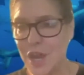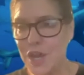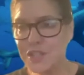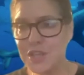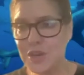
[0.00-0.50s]

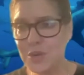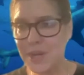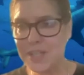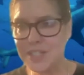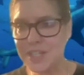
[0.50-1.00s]
So
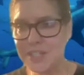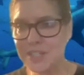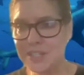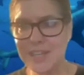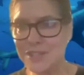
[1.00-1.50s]
it just
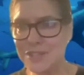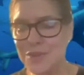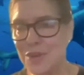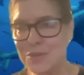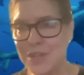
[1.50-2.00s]
lets you
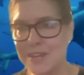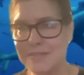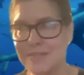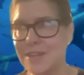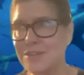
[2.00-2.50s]
know
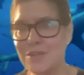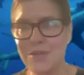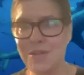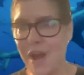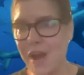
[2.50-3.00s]
that there's
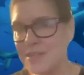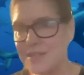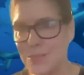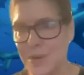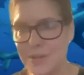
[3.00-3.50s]
all
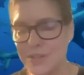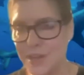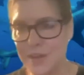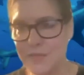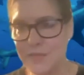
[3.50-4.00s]
kinds of weird
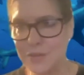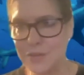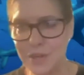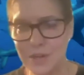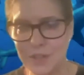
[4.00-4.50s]
stuff
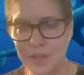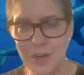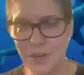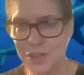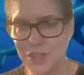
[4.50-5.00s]
out there in
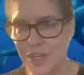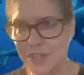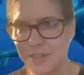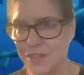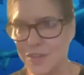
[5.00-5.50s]
the
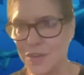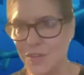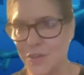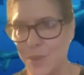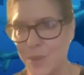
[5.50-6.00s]
ocean, you
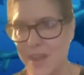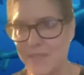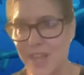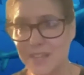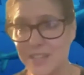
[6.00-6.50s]
know, that we
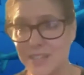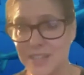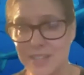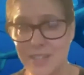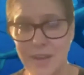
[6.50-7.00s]
have yet to
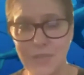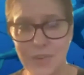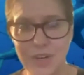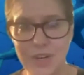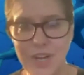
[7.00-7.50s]

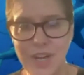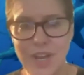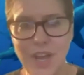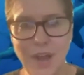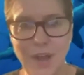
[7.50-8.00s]
discover.
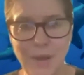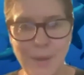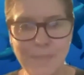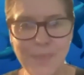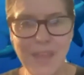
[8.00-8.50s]

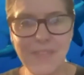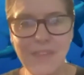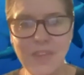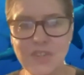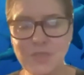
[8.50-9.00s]
Um, and
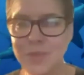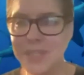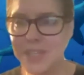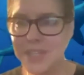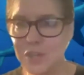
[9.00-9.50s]
then there's
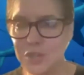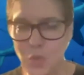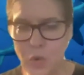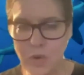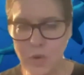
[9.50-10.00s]
really
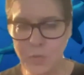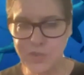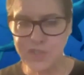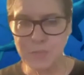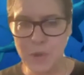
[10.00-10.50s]

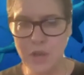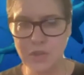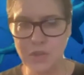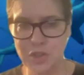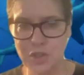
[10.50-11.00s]
adorable
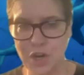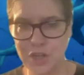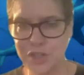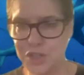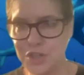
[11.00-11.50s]
smaller
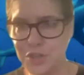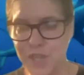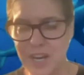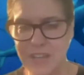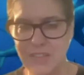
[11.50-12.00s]
sharks too that
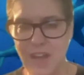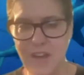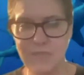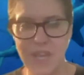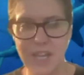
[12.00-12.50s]
I love, like